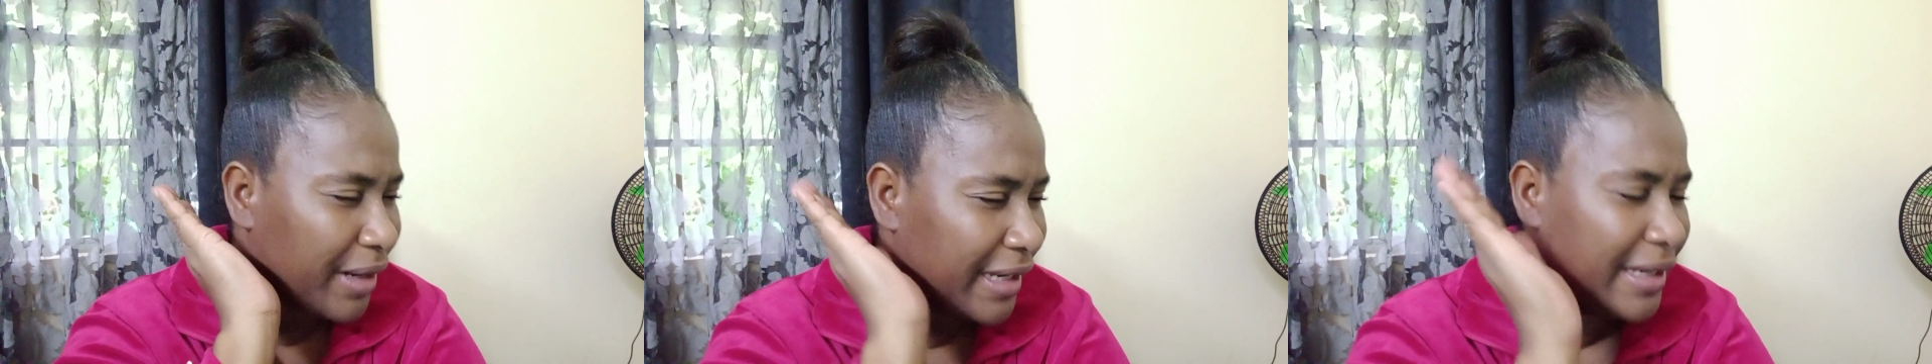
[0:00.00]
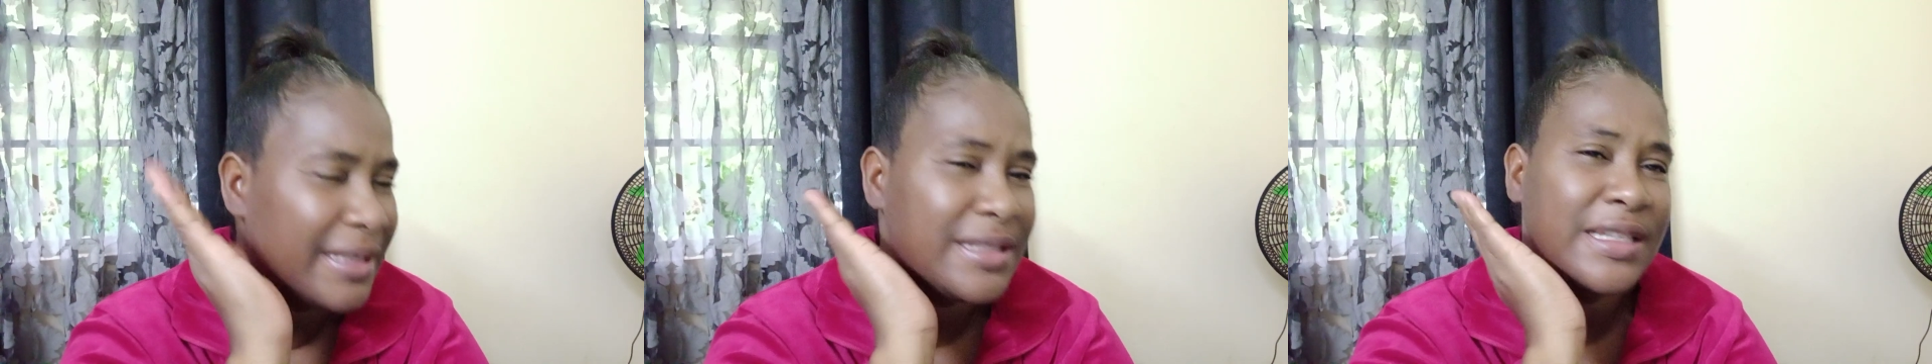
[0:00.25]

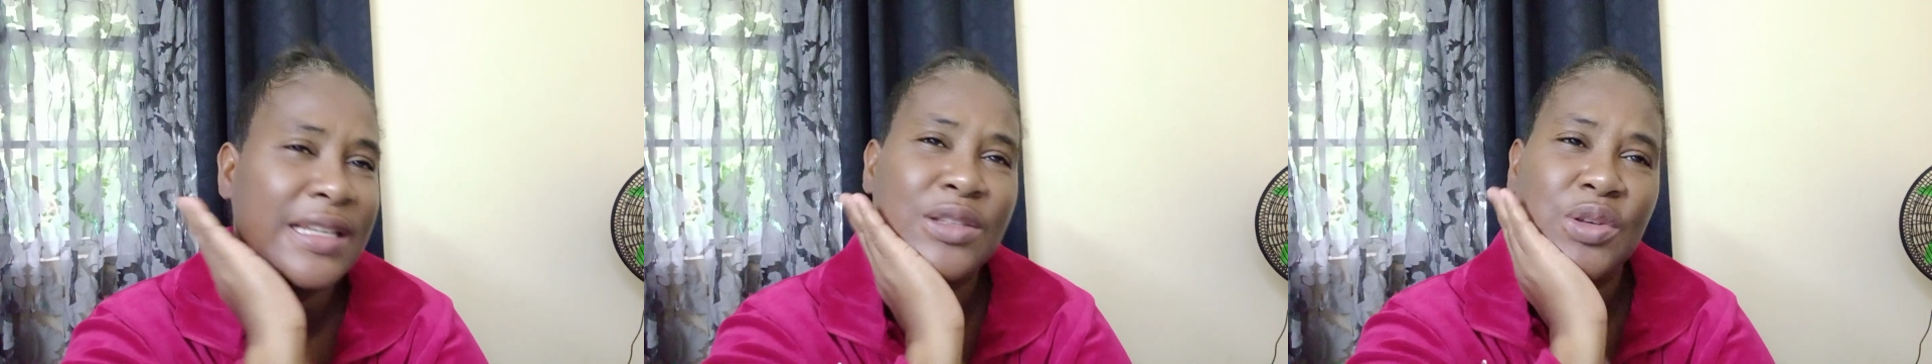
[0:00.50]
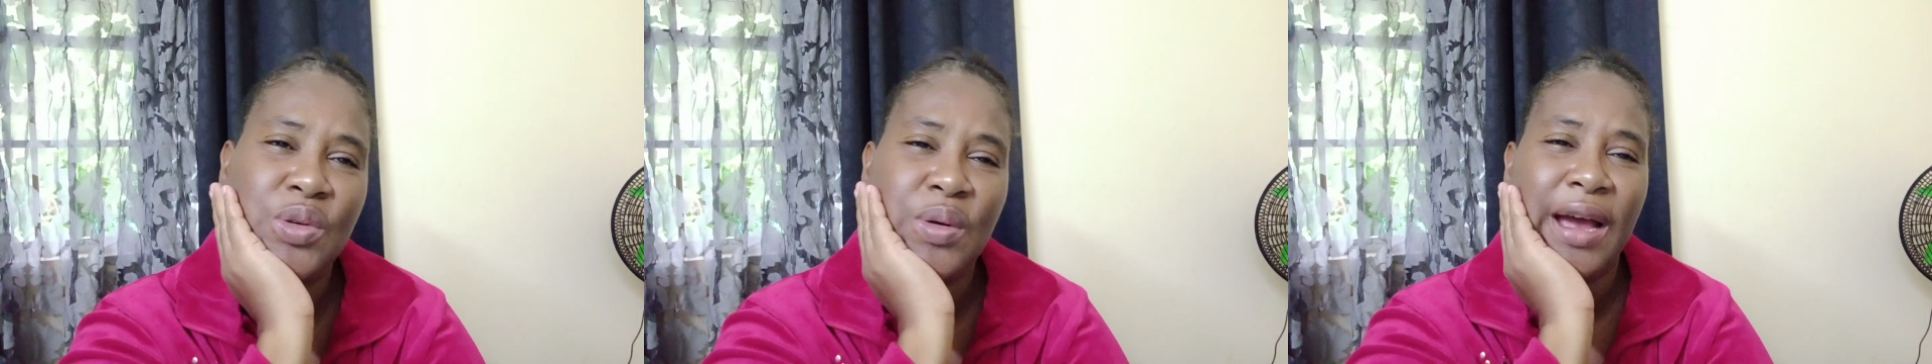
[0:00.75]
bringing this thing
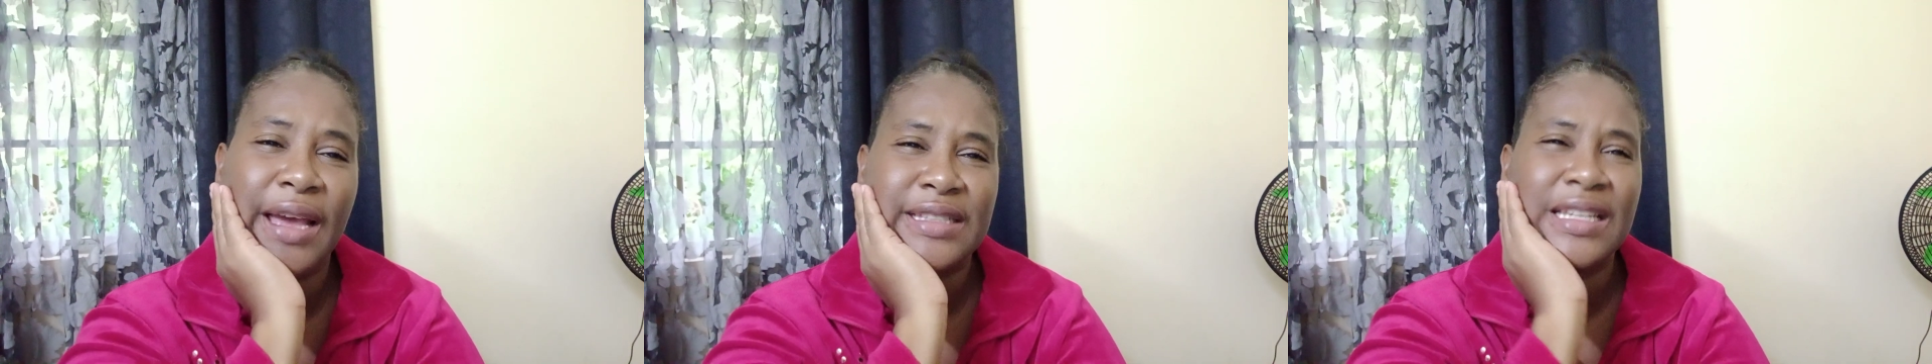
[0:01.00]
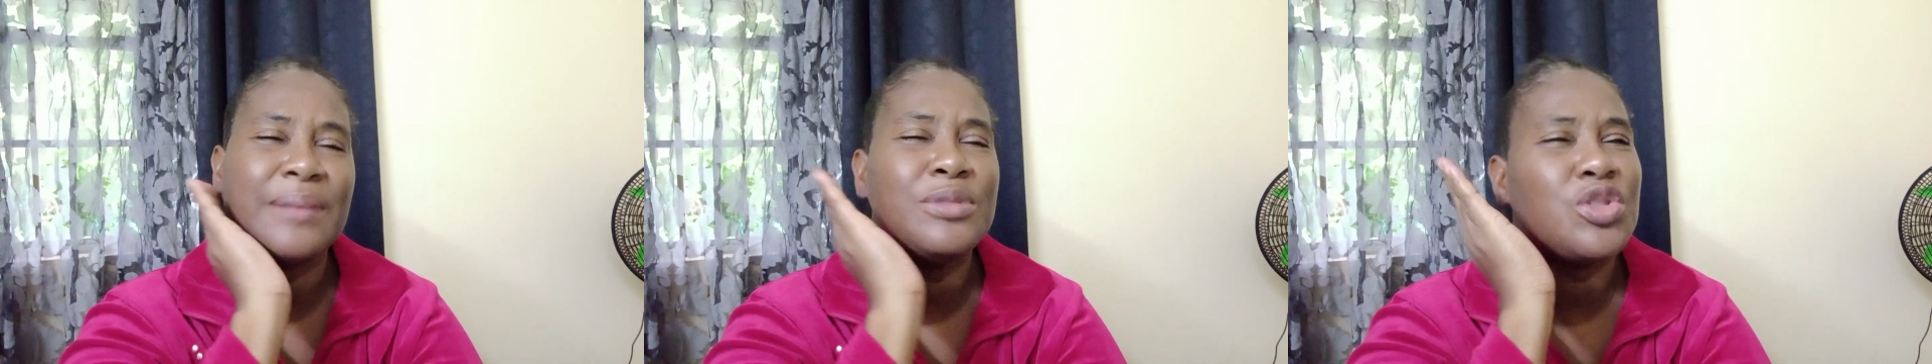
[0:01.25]
to you
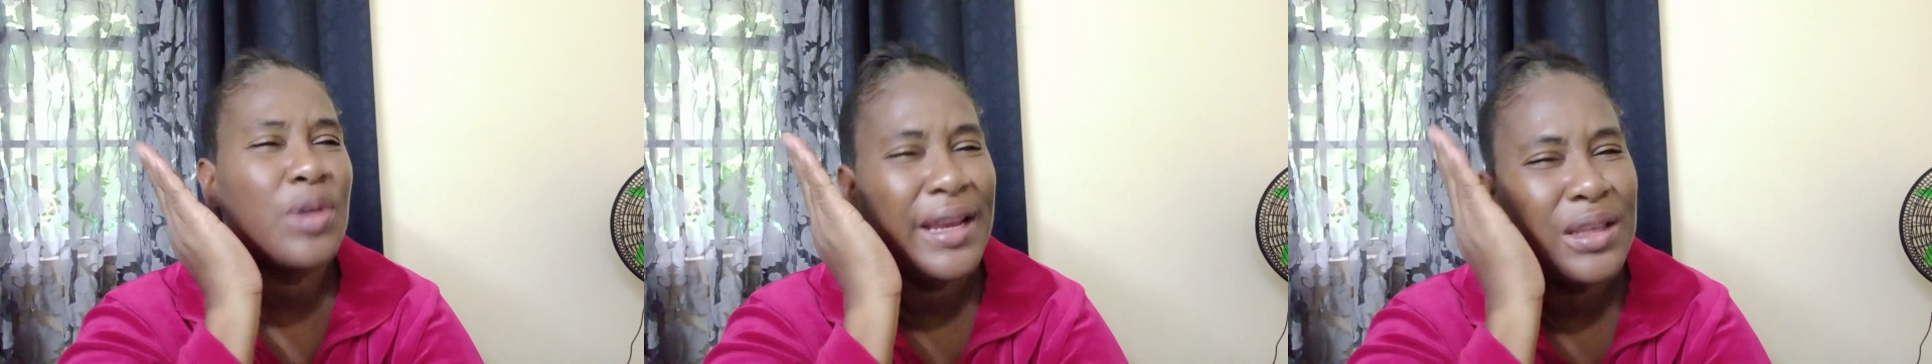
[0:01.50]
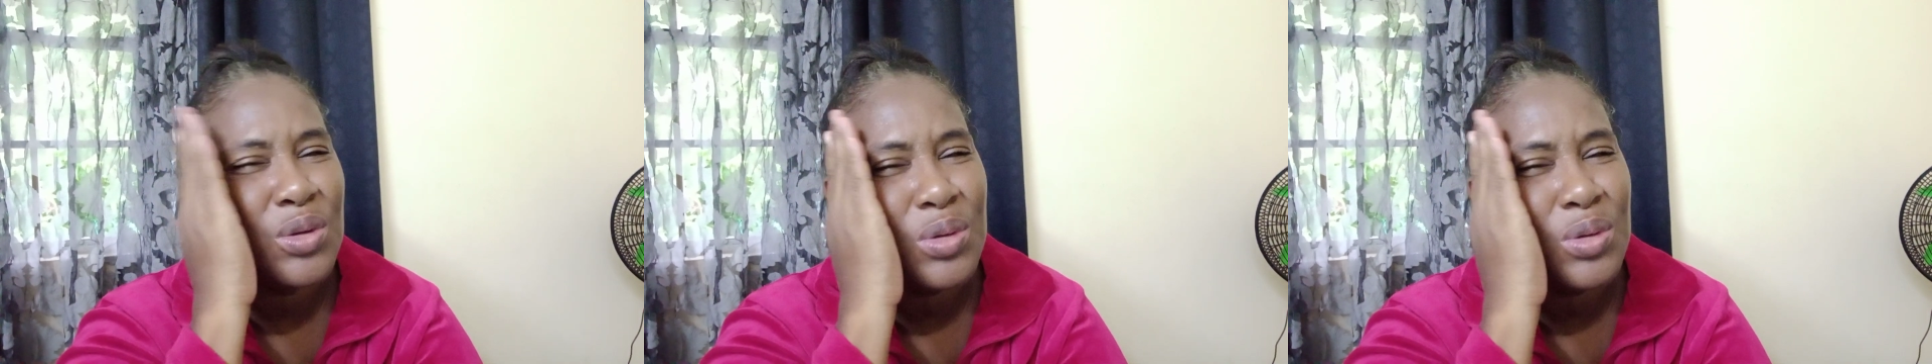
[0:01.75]
guys. And I'm trying